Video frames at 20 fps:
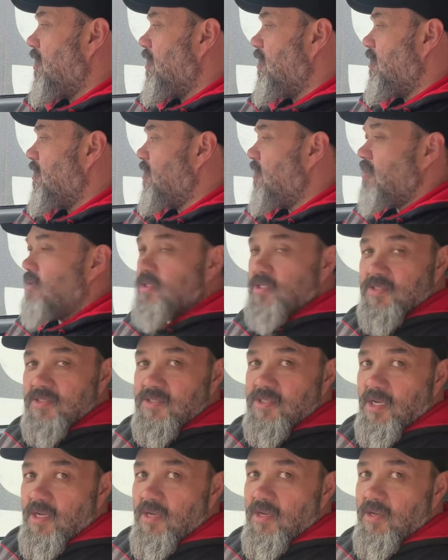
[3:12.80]
unit.
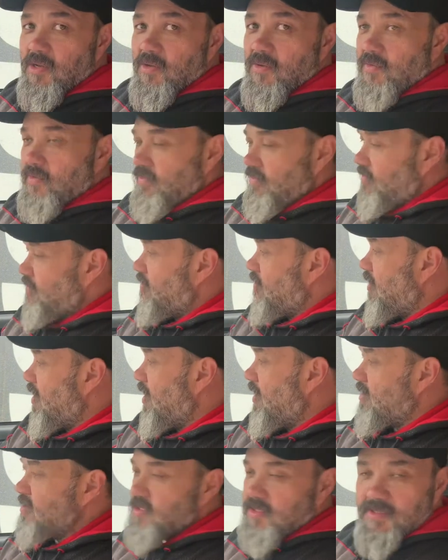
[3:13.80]
So
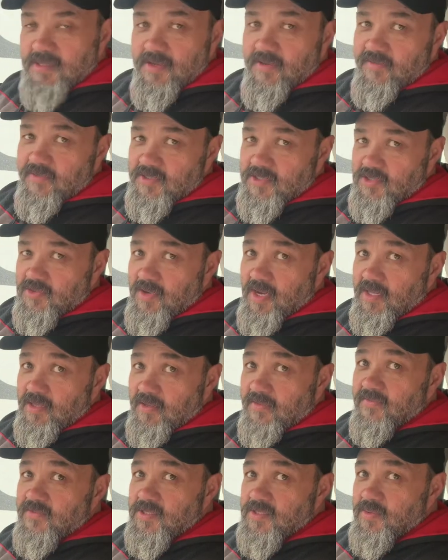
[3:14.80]
excellent if you're
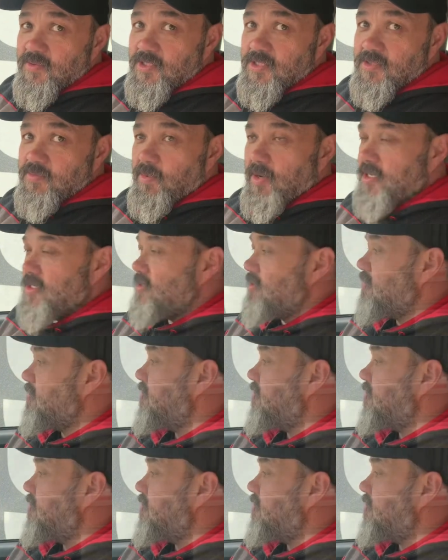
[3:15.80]
struggling for switch space.